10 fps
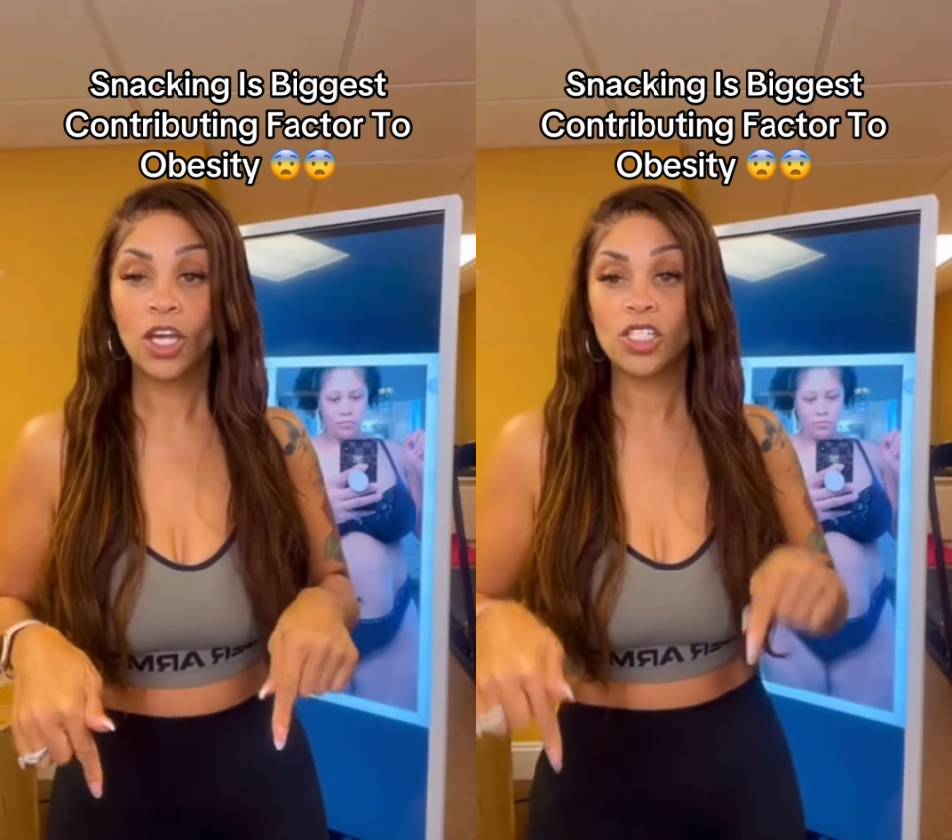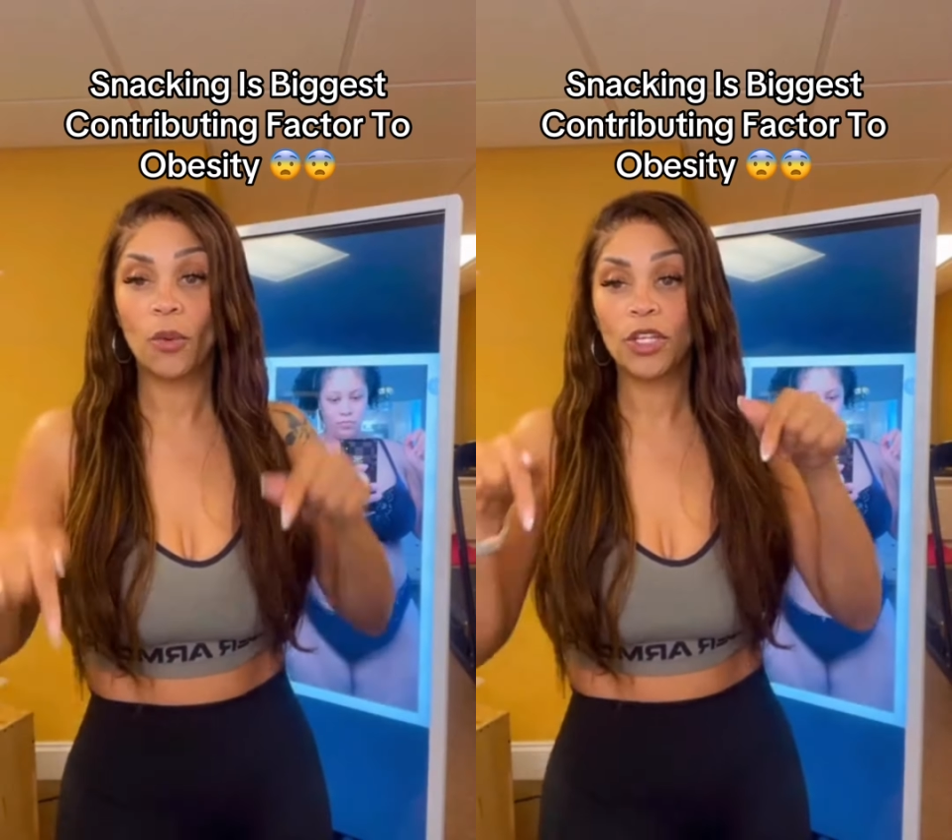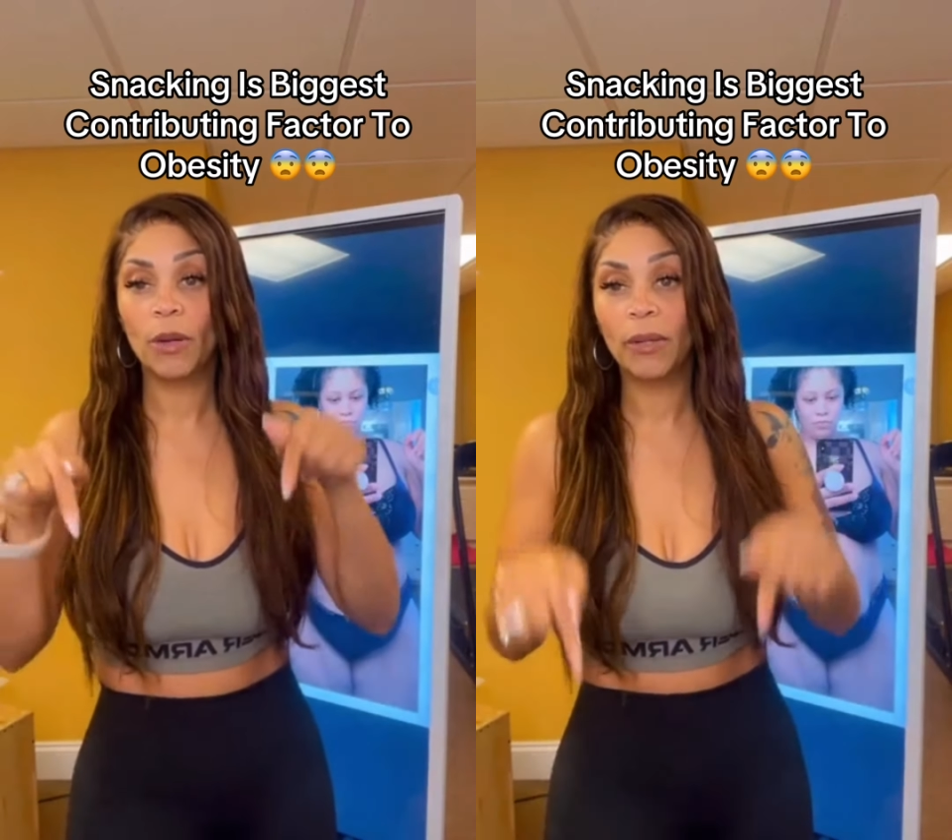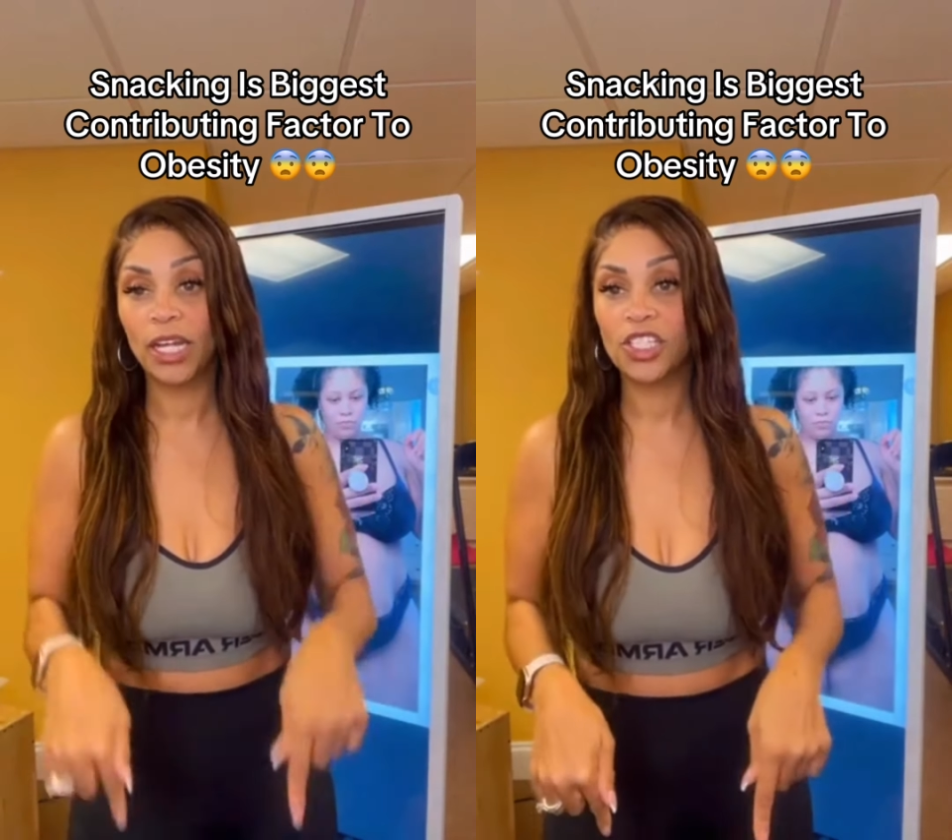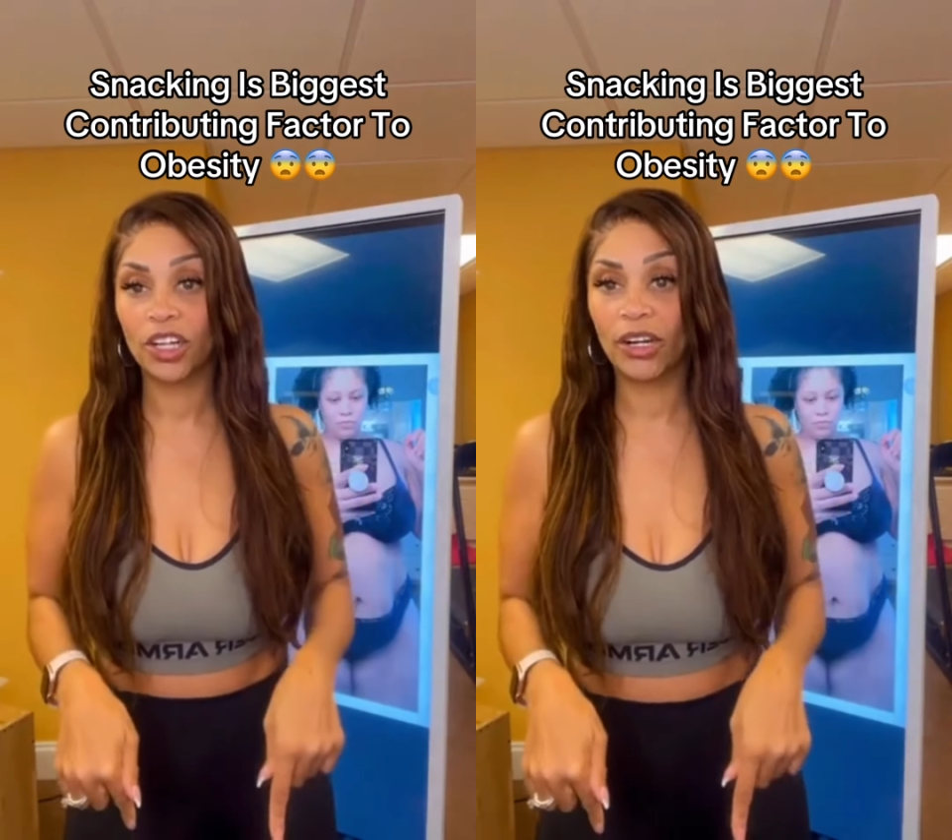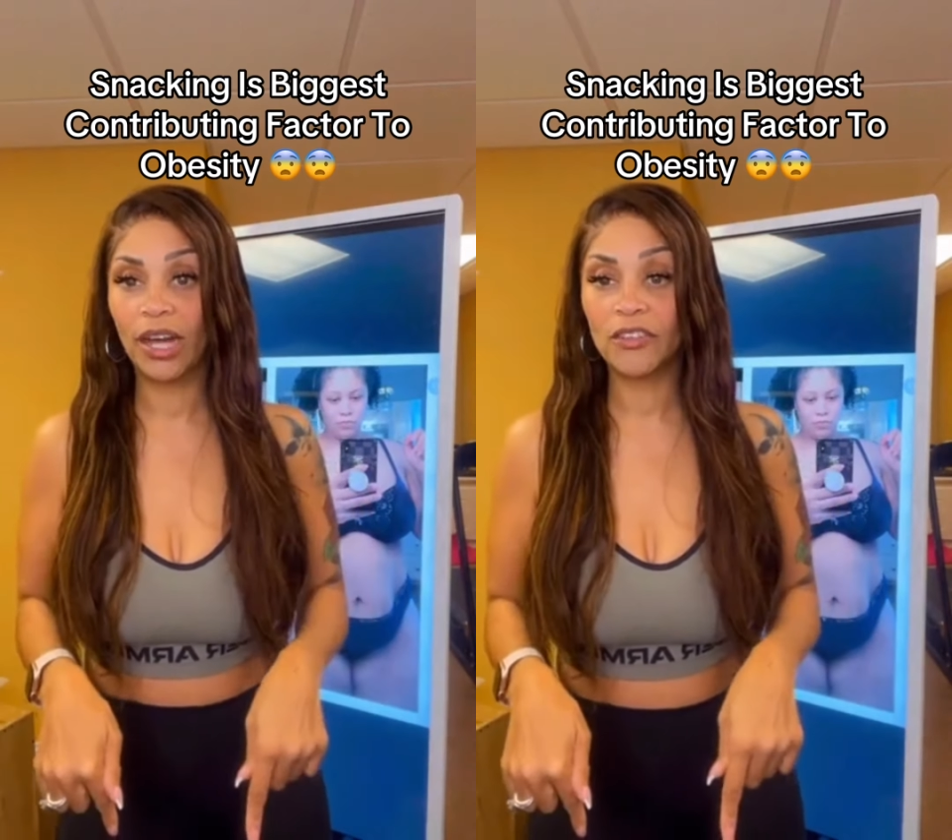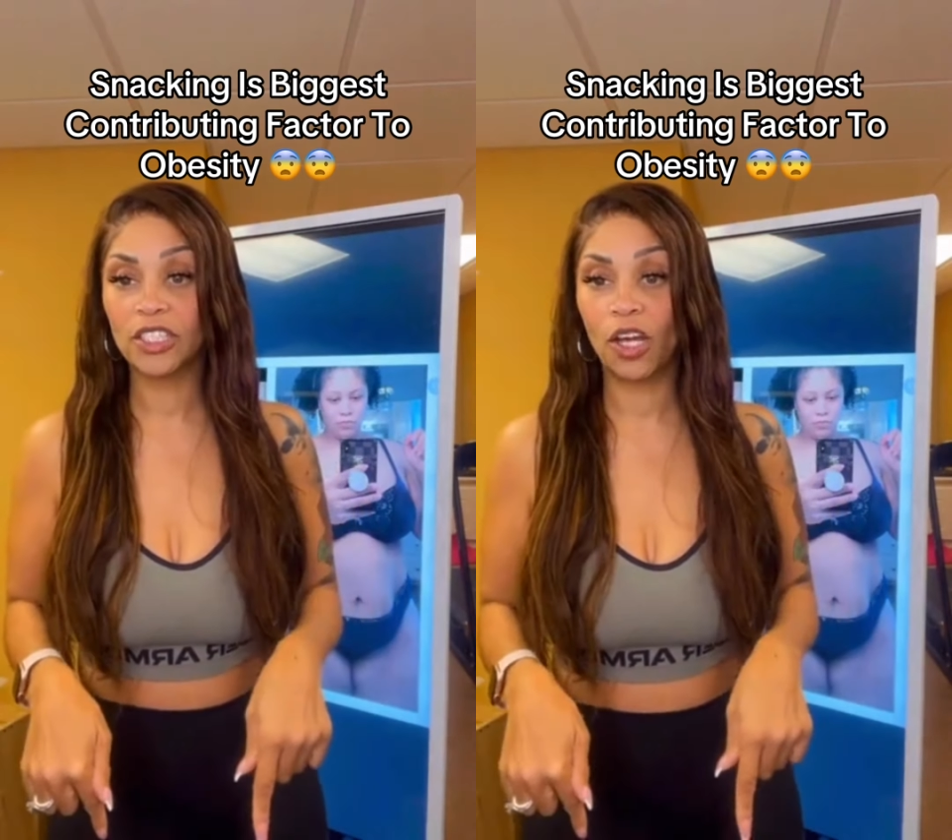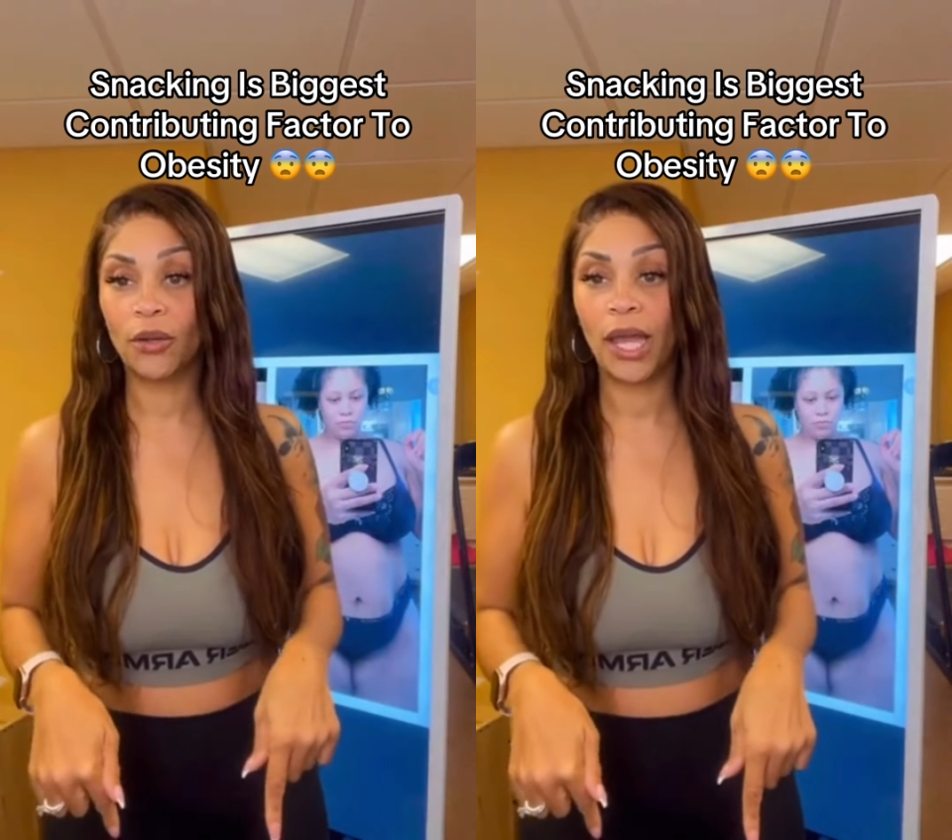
So when your blood sugar levels go